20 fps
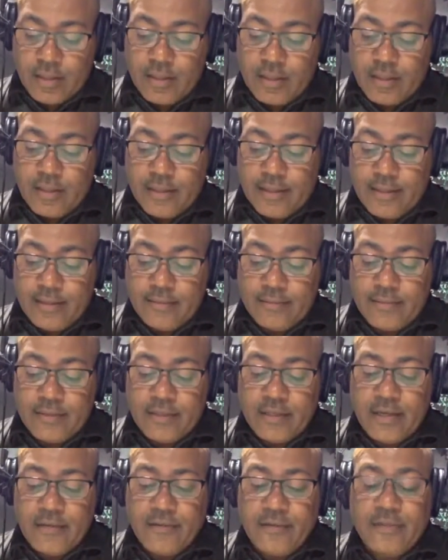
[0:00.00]

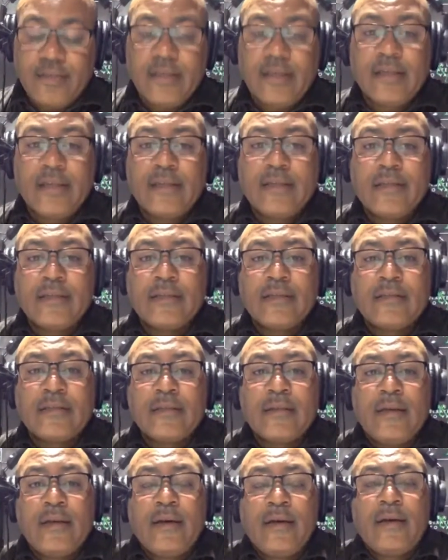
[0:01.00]
The other thing
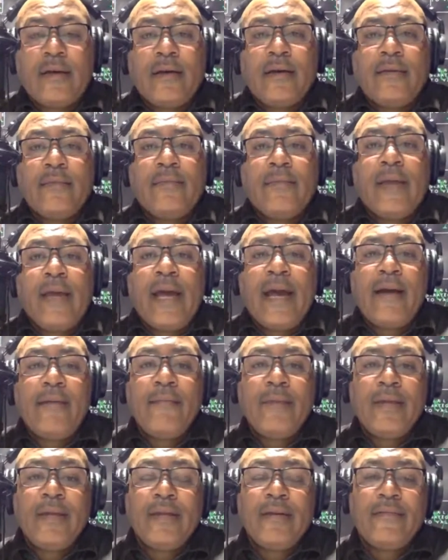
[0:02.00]
is, how
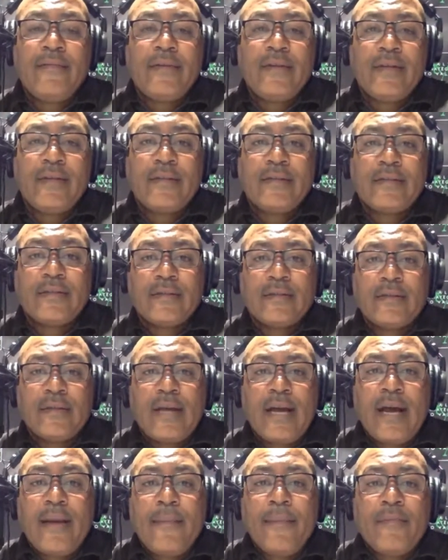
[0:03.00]
many of us
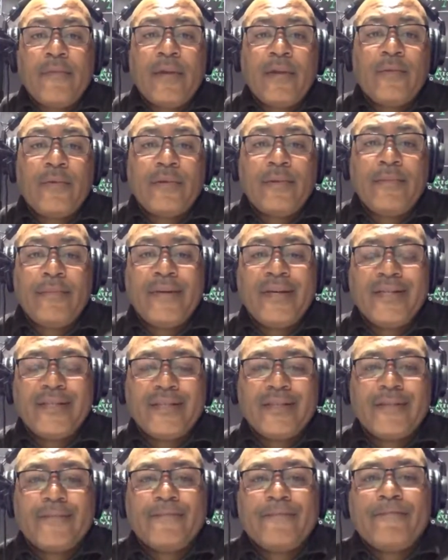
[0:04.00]
operate with a
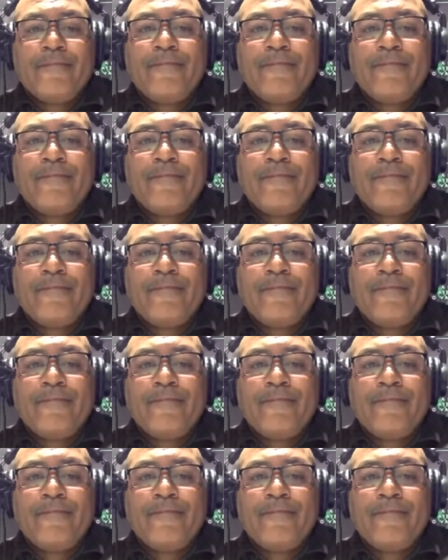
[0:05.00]
budget?